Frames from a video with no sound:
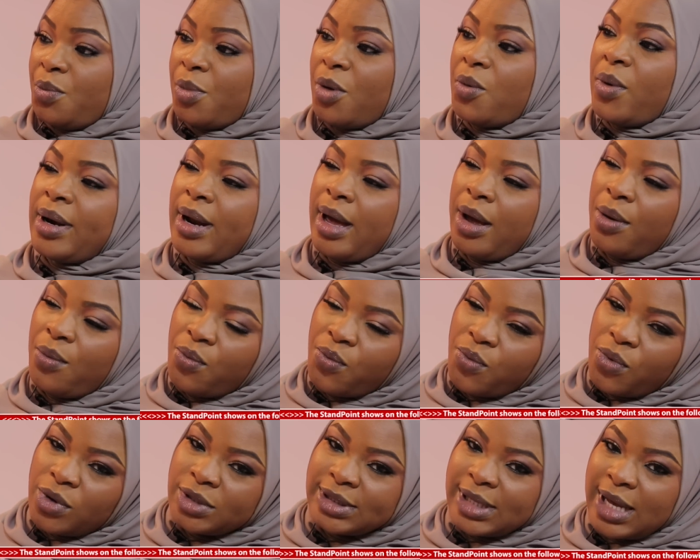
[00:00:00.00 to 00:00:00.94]
But when I
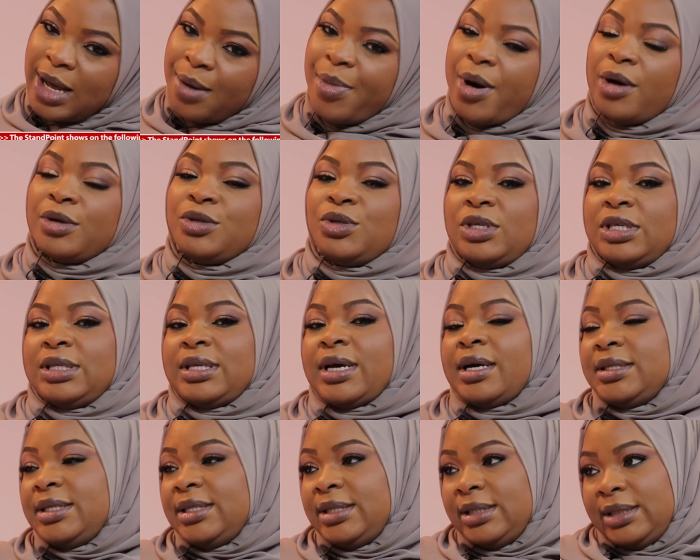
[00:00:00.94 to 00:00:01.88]
was about to
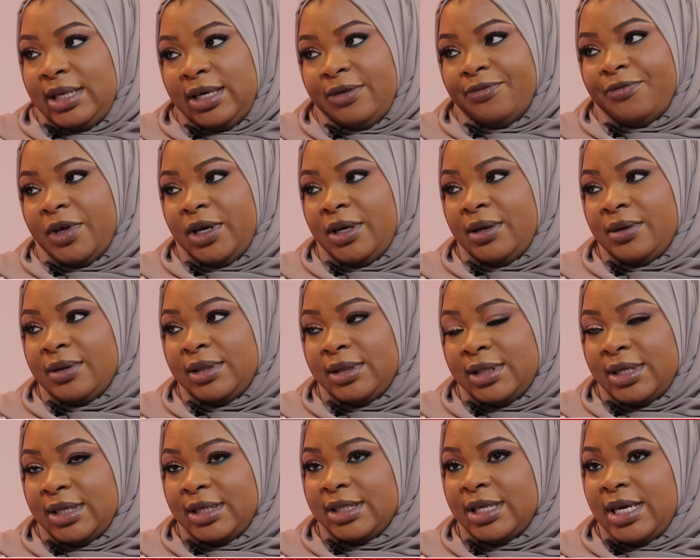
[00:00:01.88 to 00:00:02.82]
start TV.
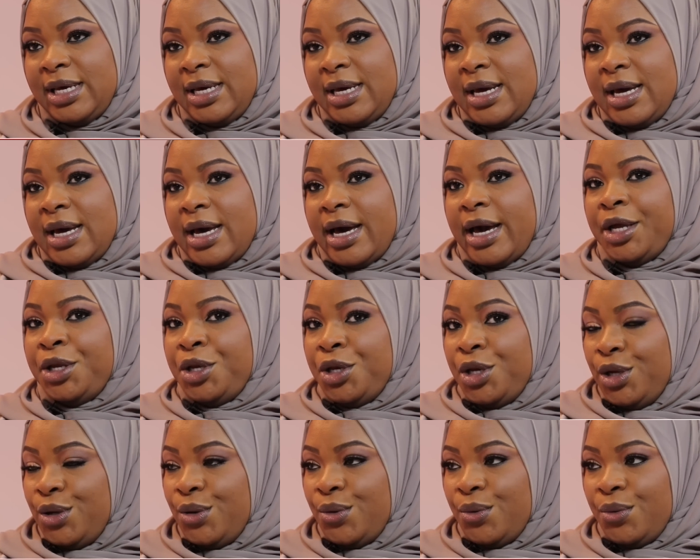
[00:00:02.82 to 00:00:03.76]
I
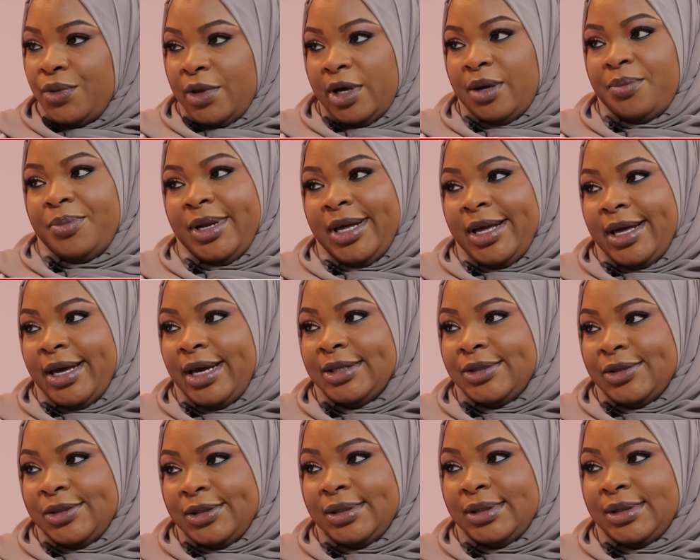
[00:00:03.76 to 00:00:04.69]
knew the
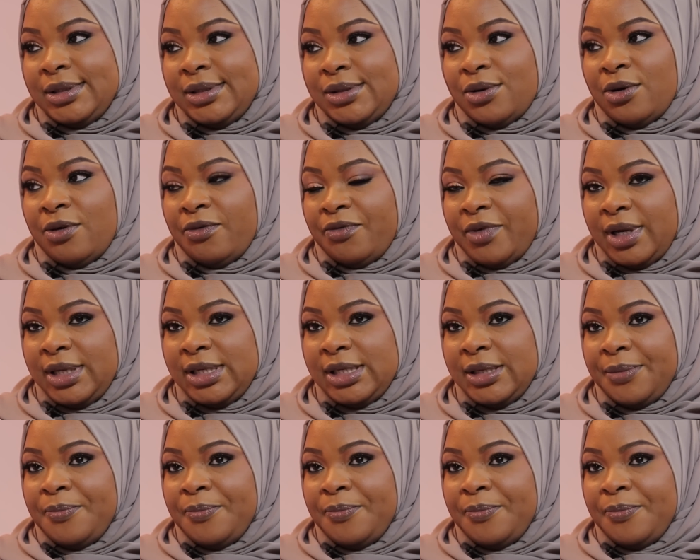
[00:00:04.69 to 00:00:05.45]
implications of it.